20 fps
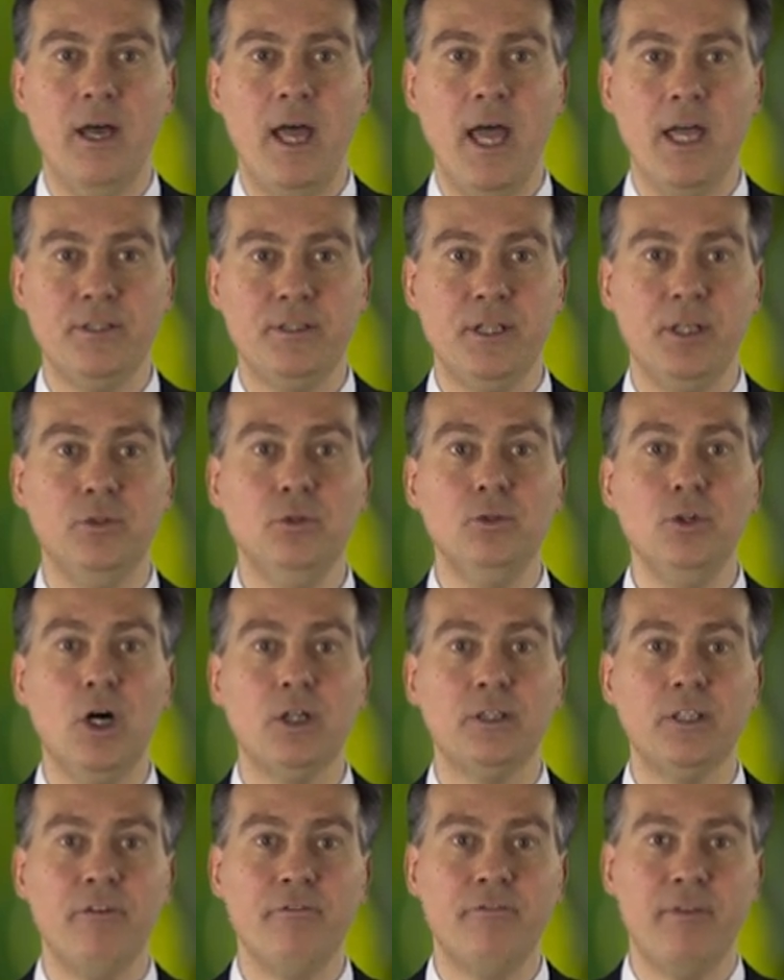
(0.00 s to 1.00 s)
as they do
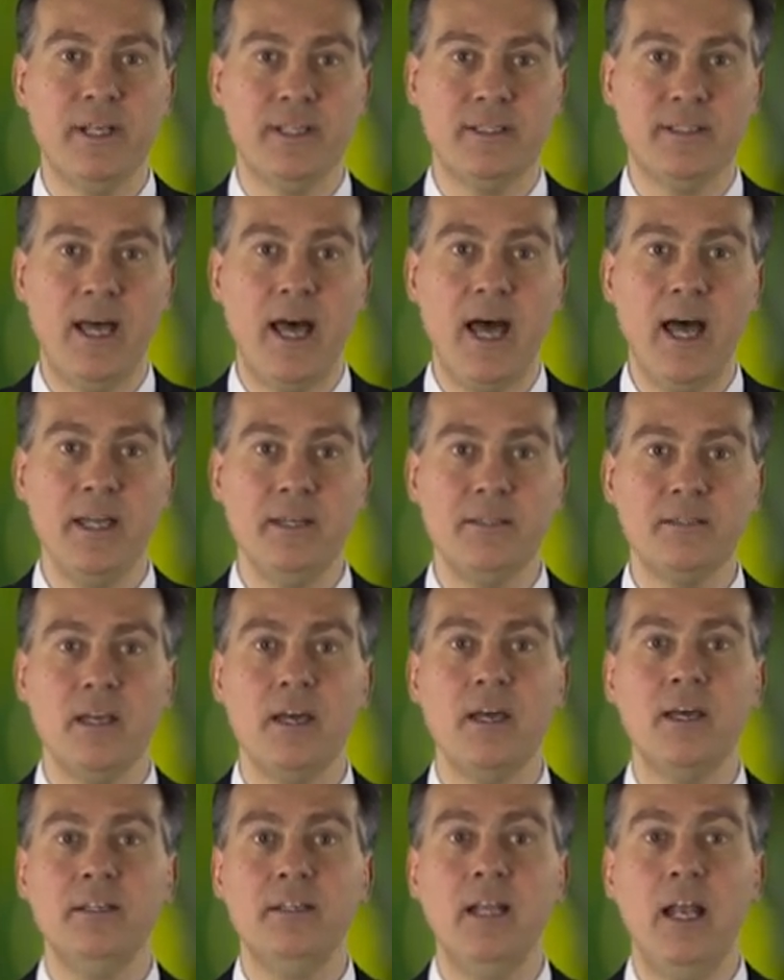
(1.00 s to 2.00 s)
not emphasize
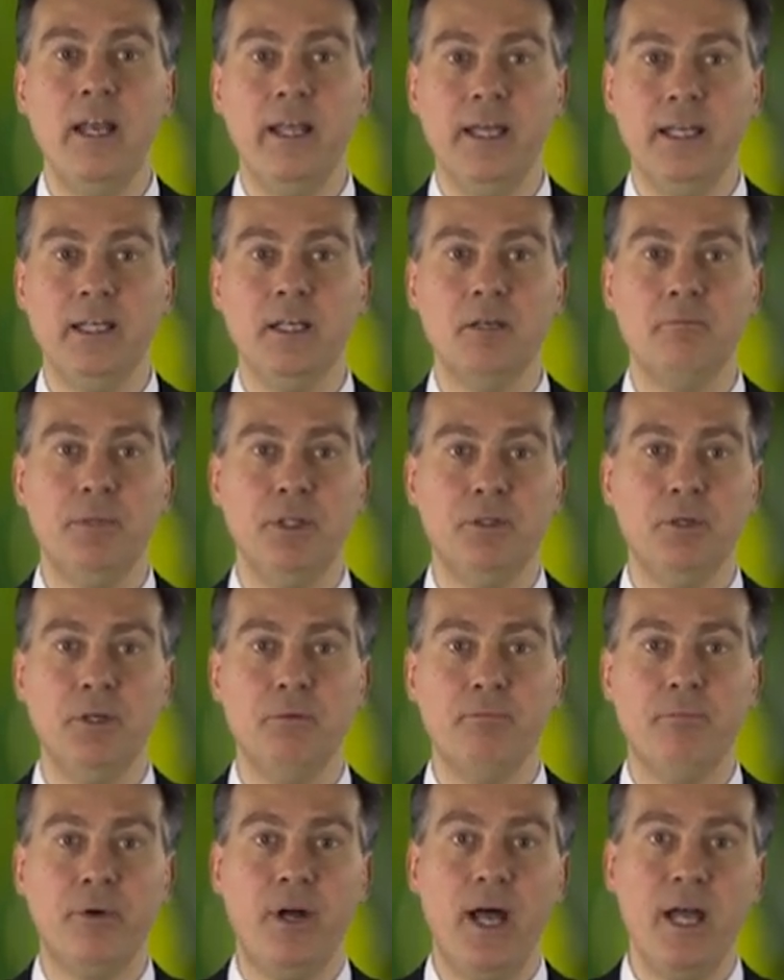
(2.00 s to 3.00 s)
the link
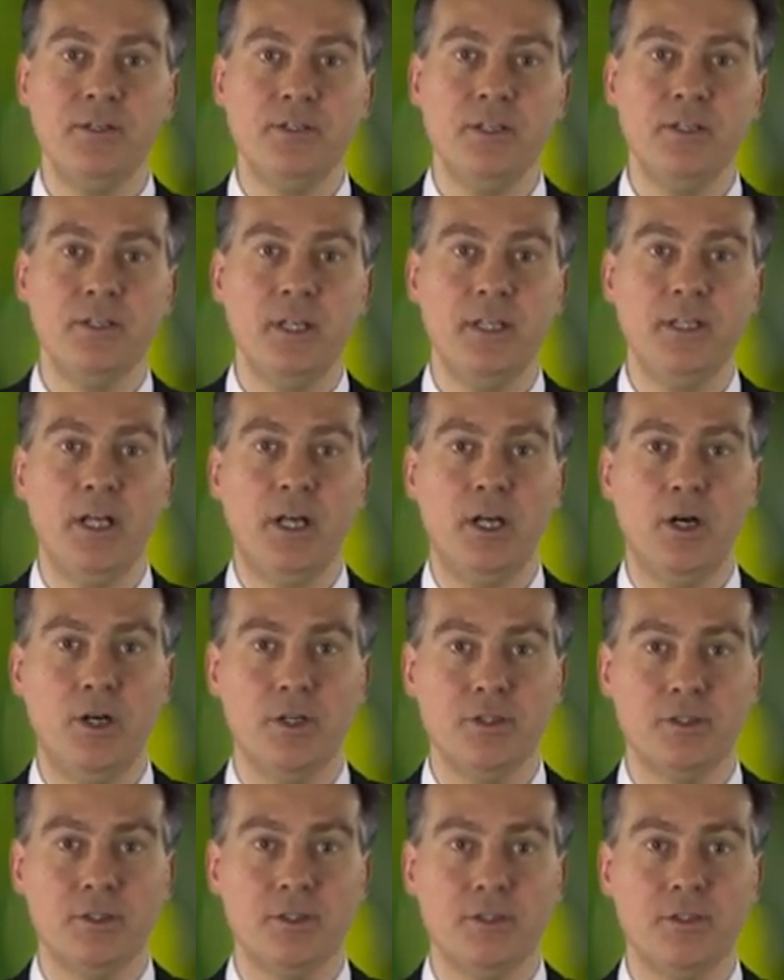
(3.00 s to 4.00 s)
between prices and the
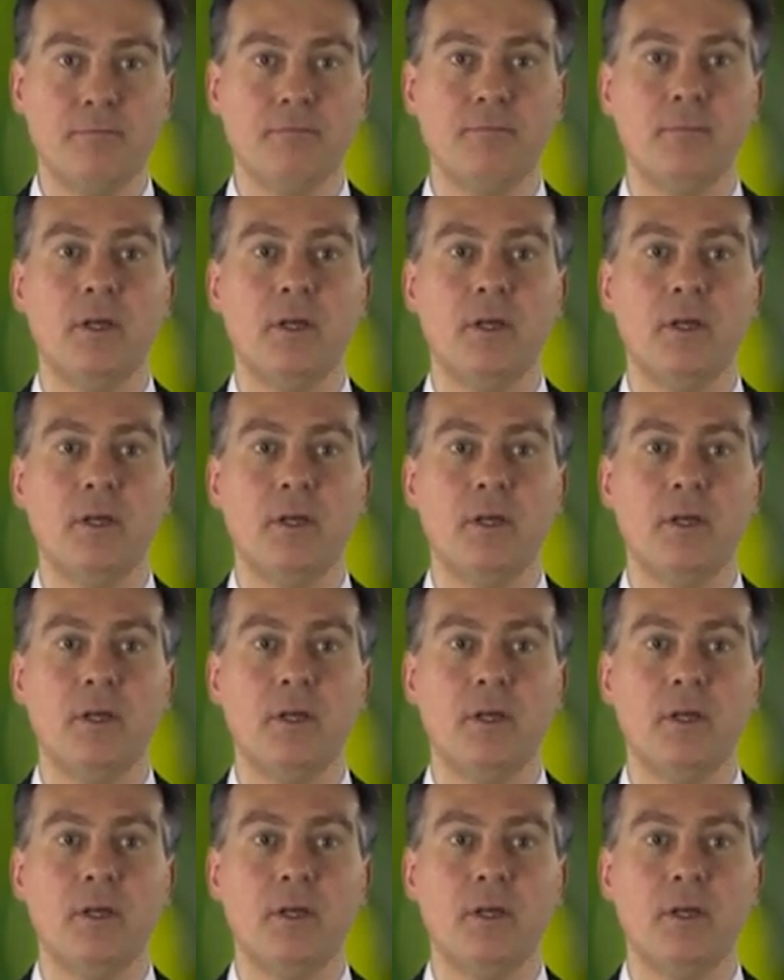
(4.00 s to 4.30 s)
costs.